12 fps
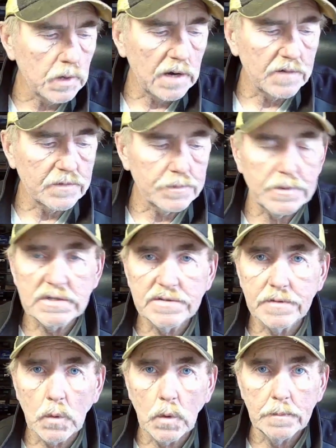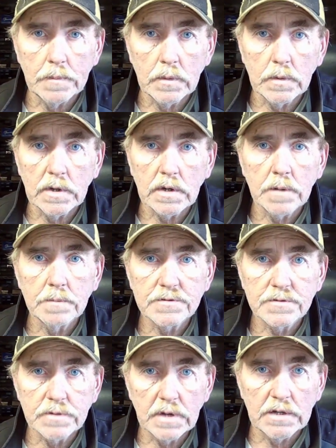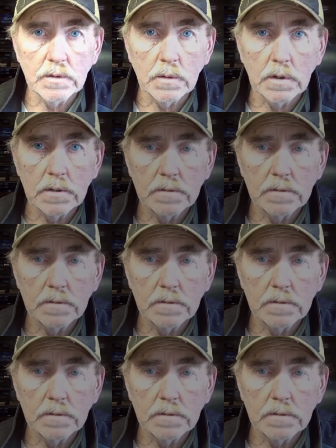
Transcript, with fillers: every piece of equipment when it comes through that door.